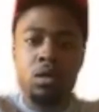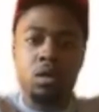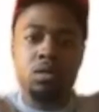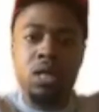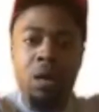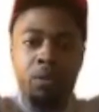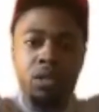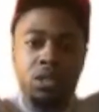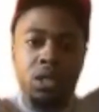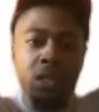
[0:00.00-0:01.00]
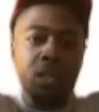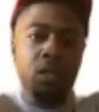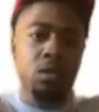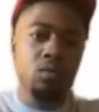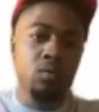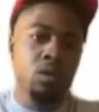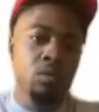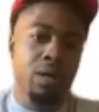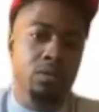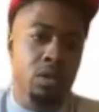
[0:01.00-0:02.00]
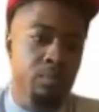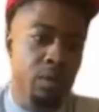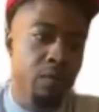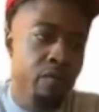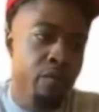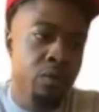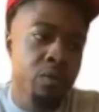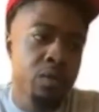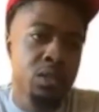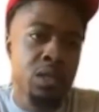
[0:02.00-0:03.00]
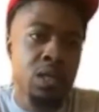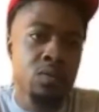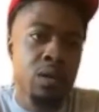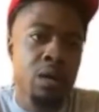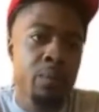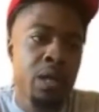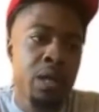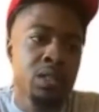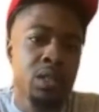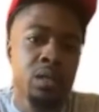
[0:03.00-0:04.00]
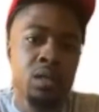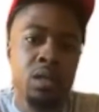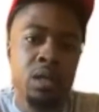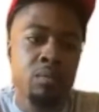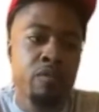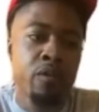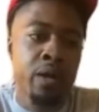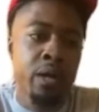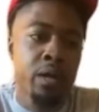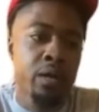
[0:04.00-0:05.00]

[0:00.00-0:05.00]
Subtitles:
topping each other, nobody was gonna be able to fuck with us, and that's what happened last year and the year before that.